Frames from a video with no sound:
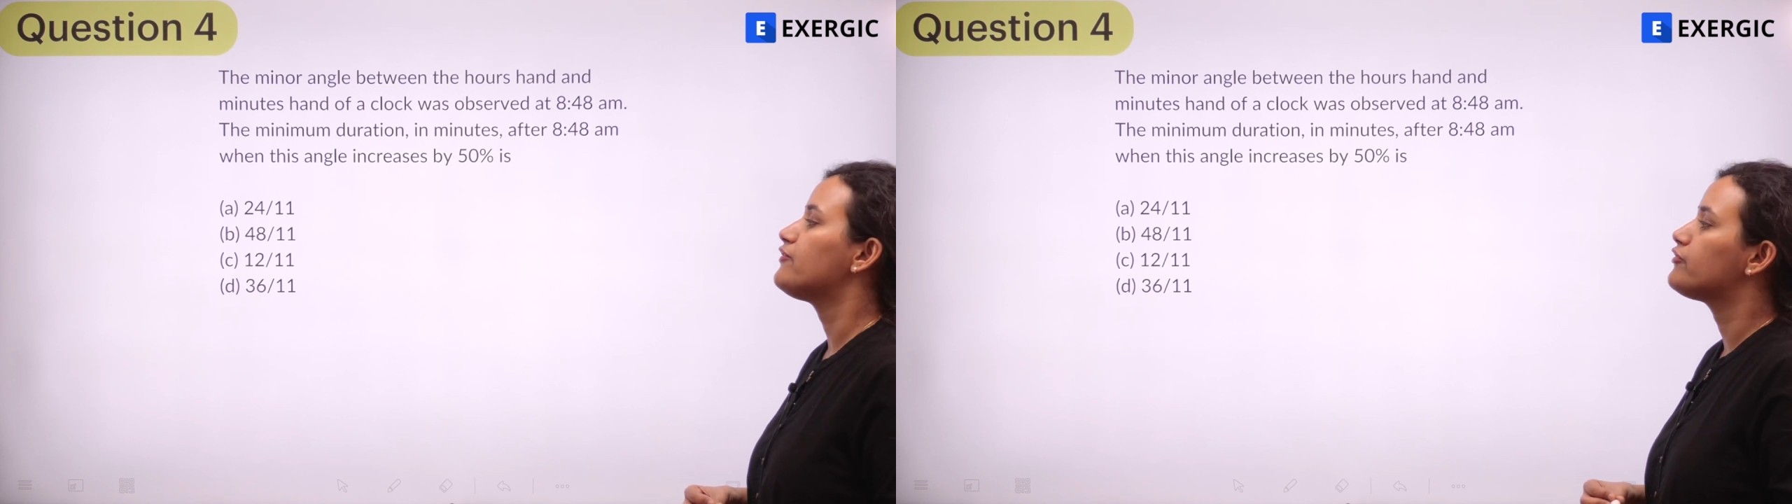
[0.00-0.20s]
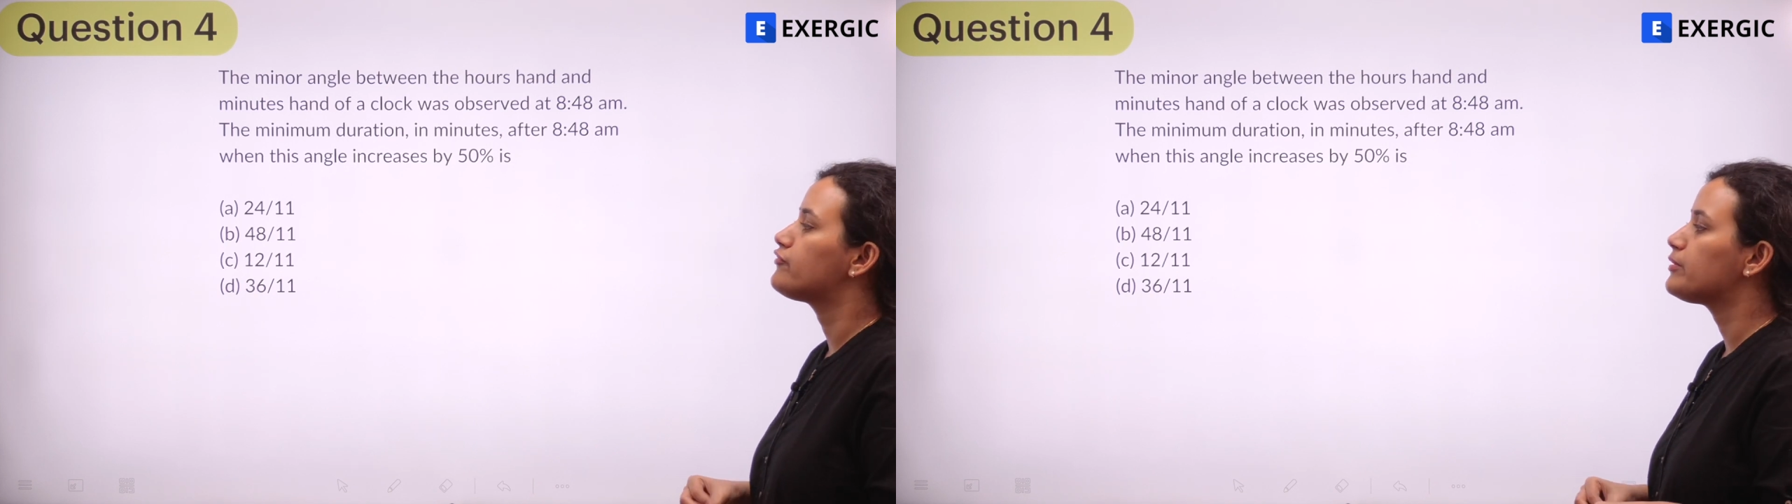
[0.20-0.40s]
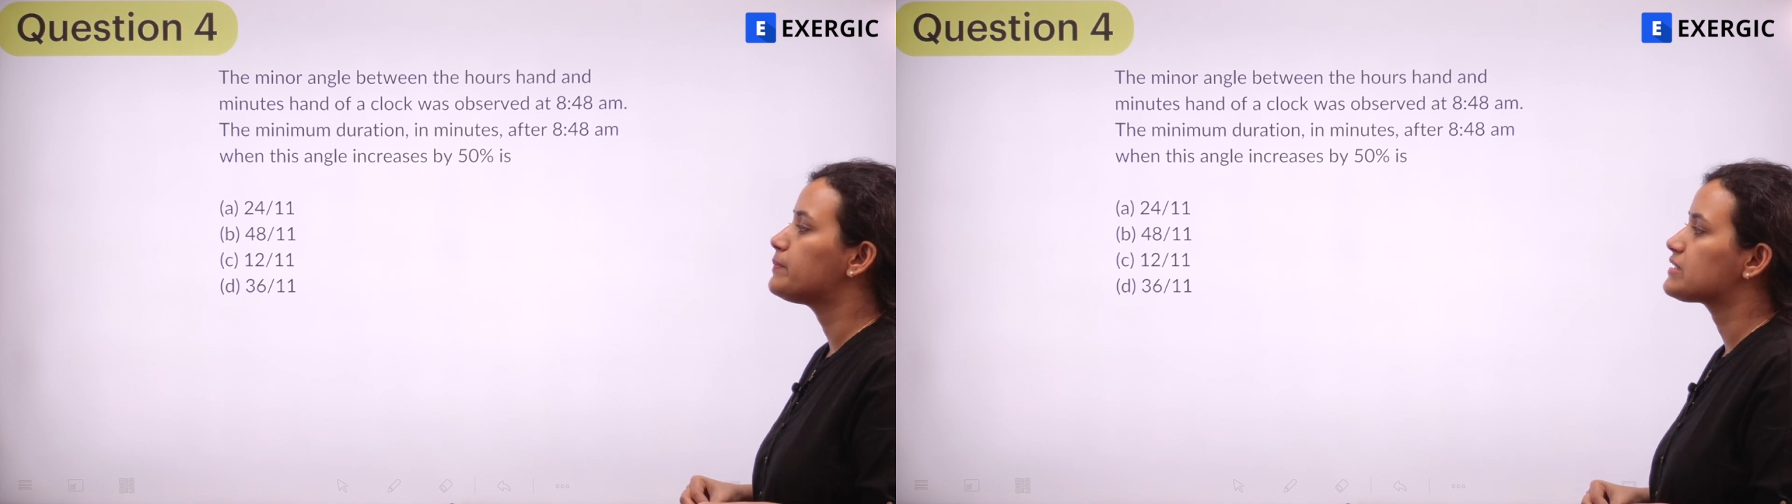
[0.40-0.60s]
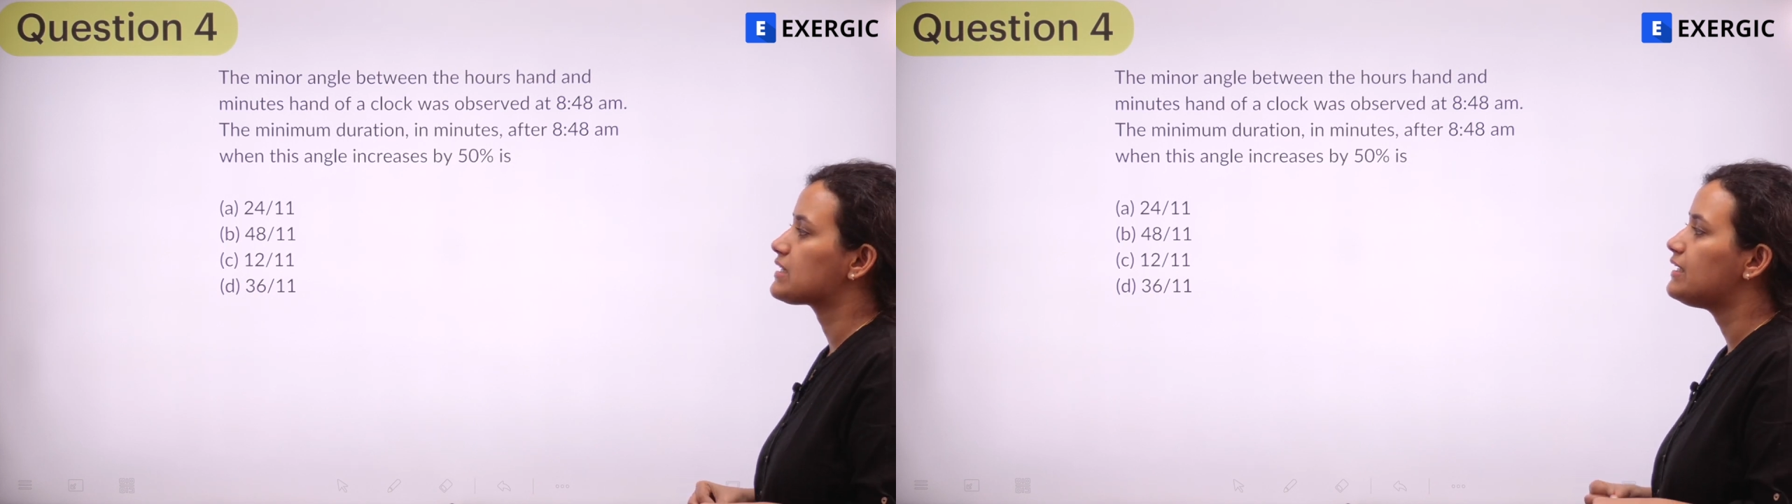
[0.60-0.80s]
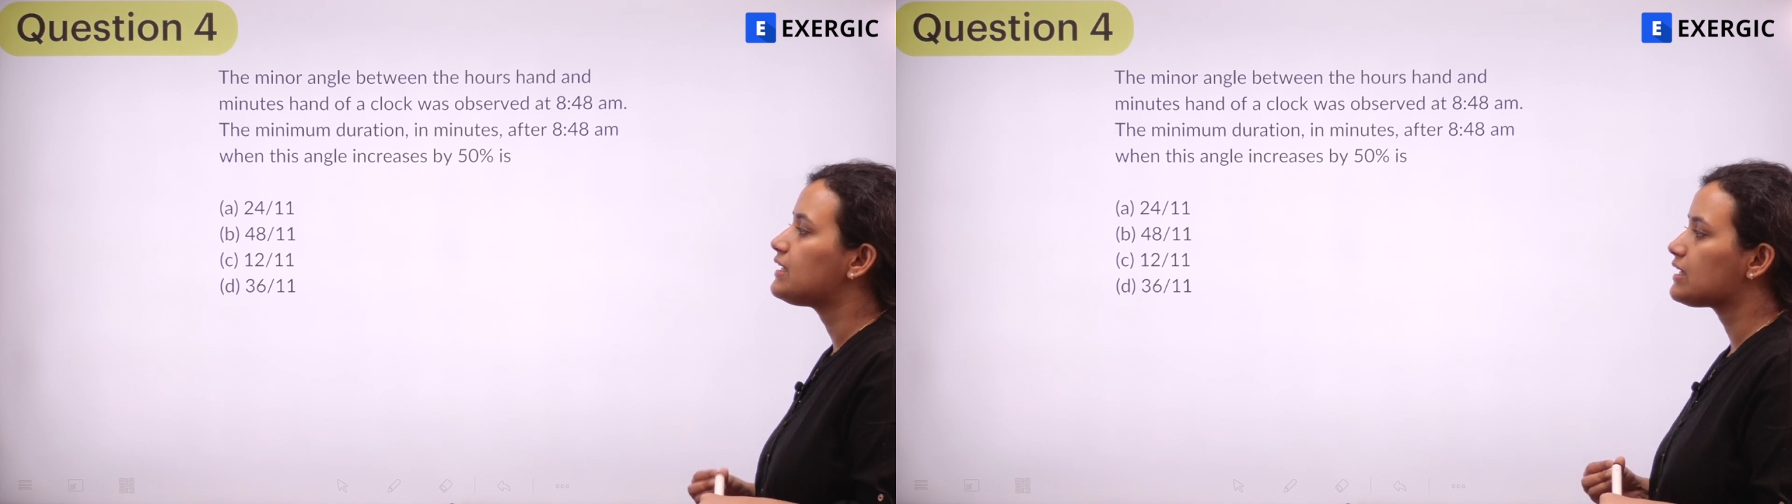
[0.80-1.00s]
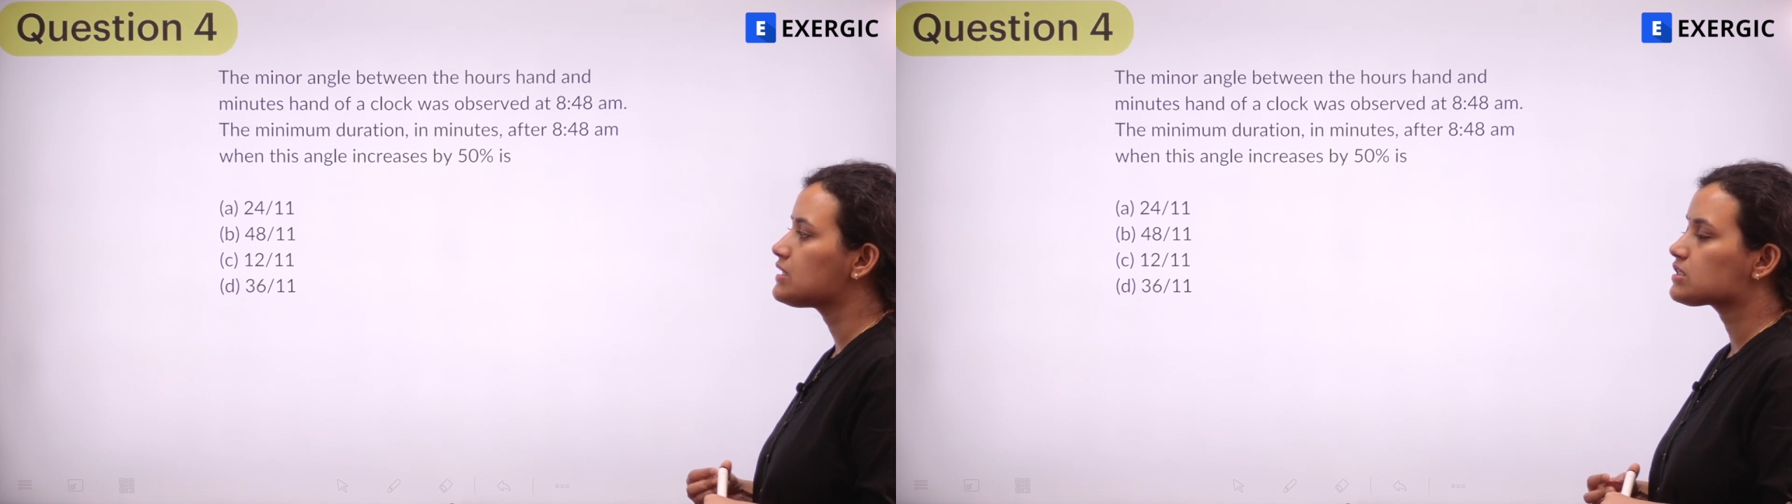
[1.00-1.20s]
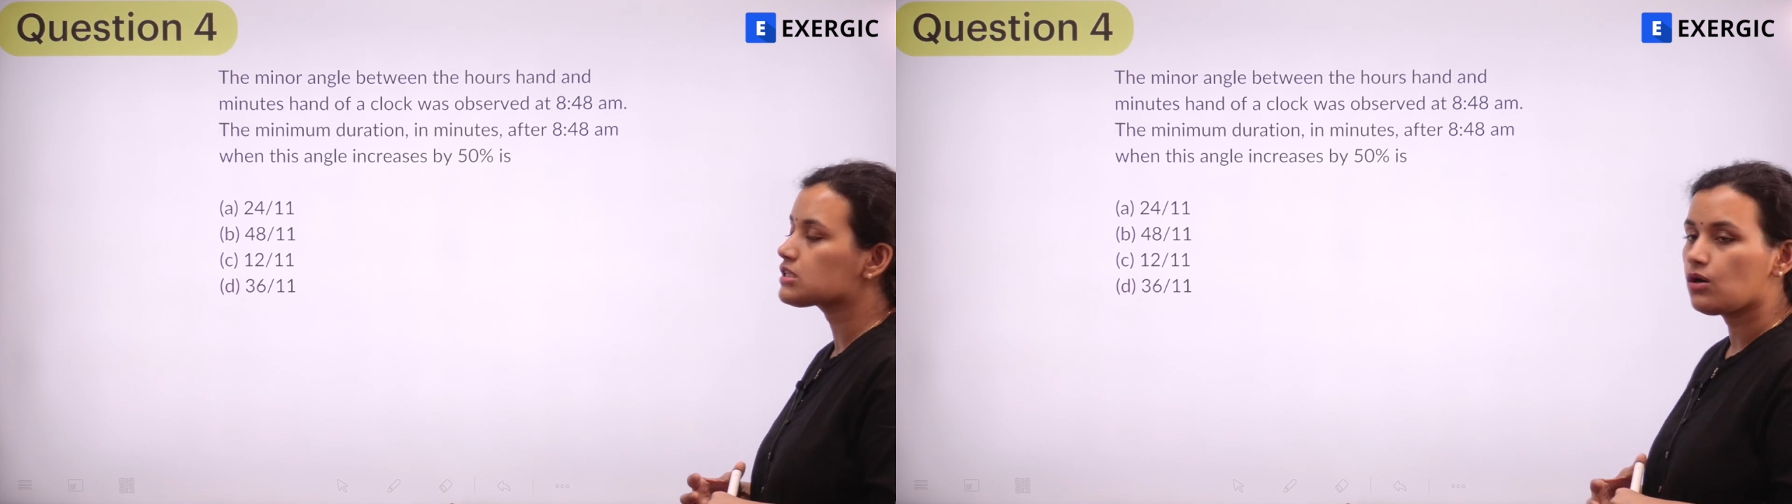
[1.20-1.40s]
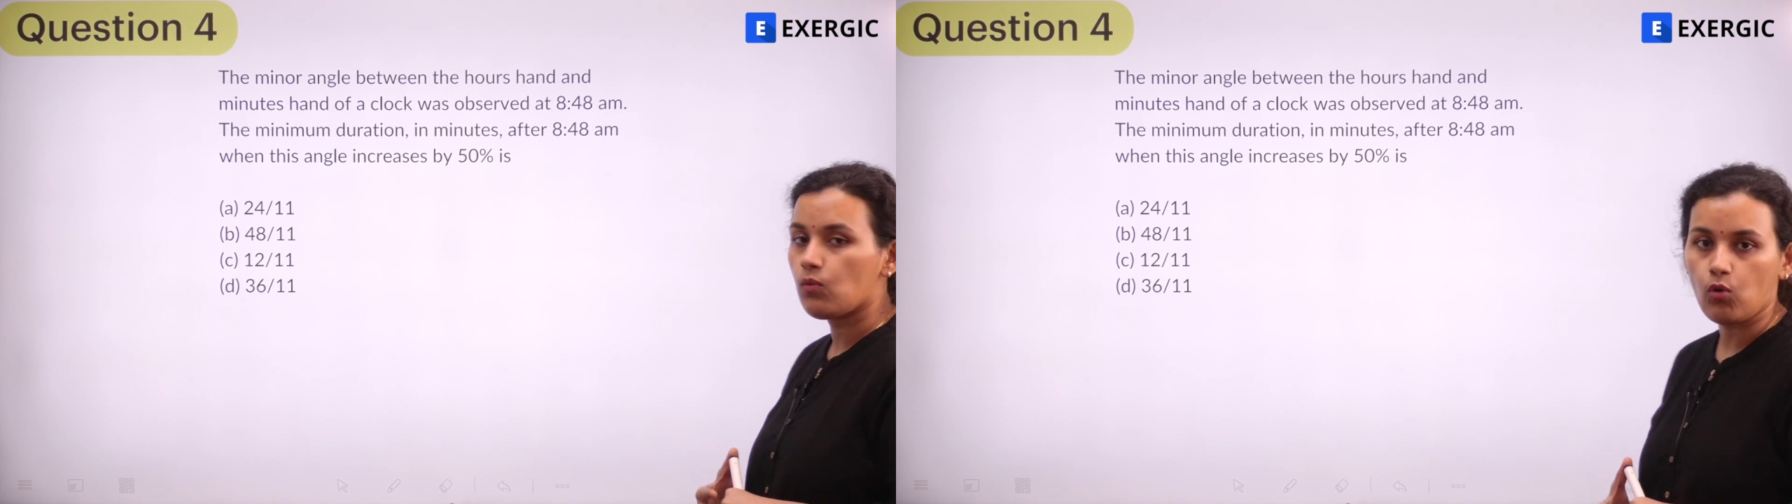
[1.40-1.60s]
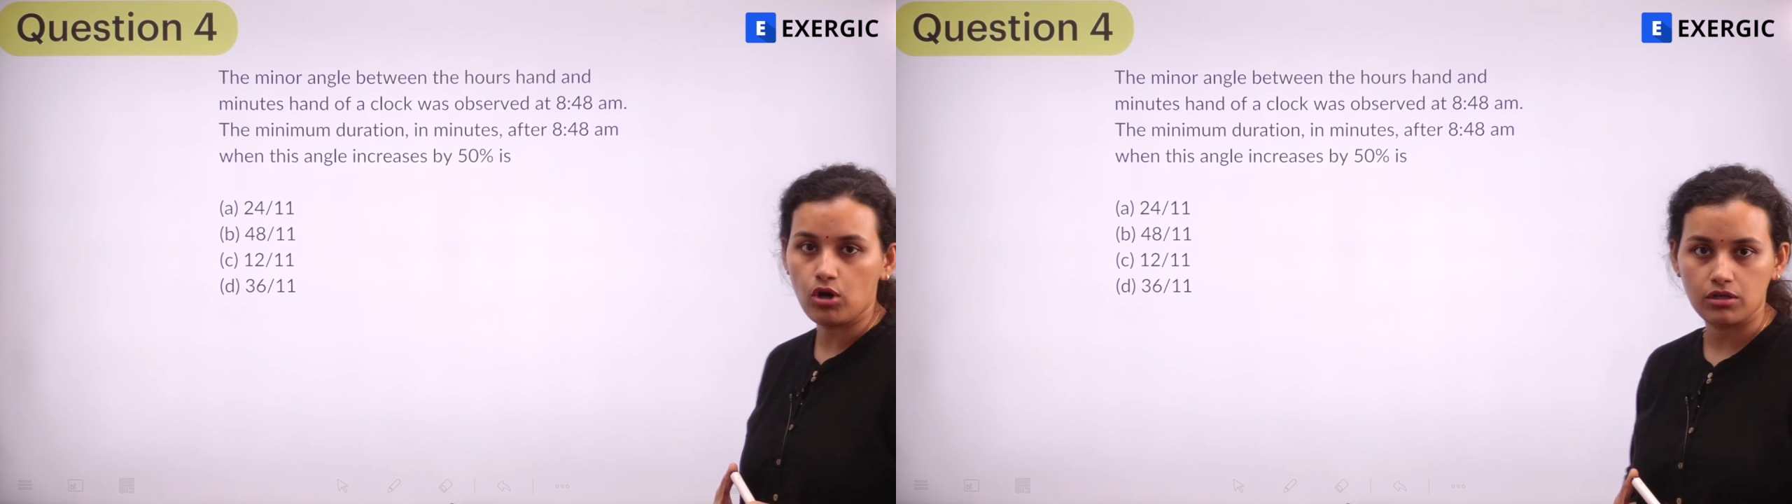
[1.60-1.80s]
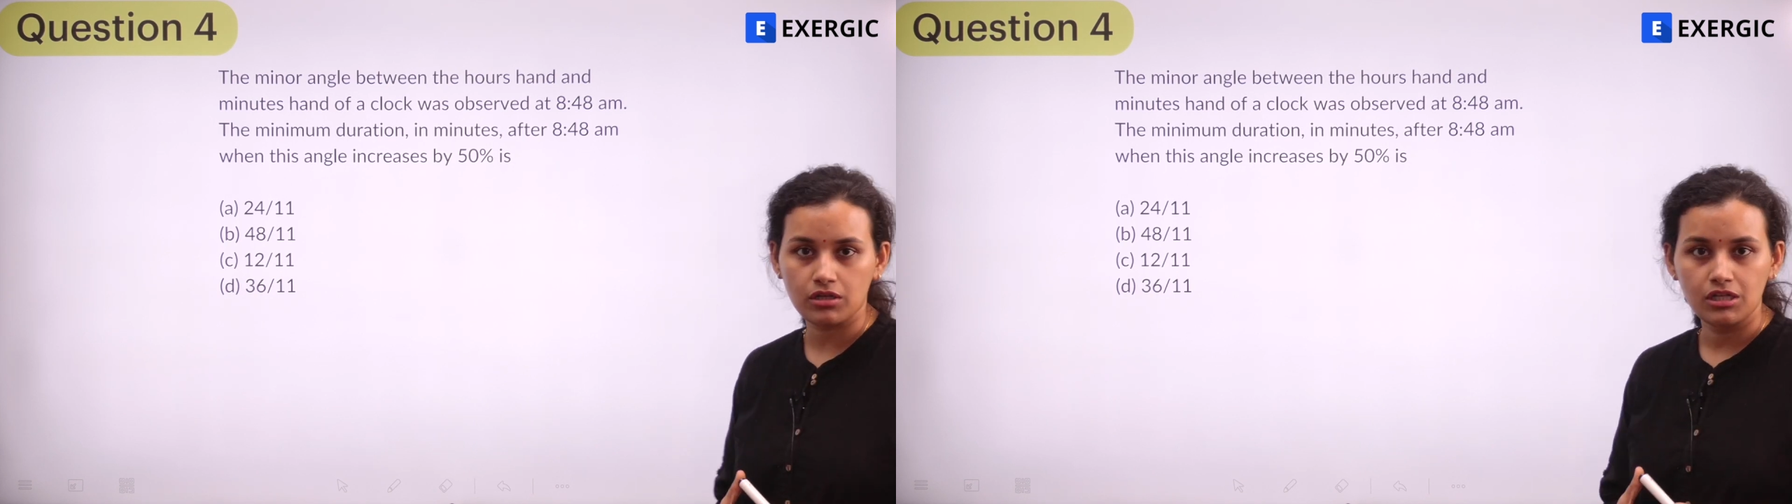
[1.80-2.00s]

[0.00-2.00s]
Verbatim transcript: 50% is what?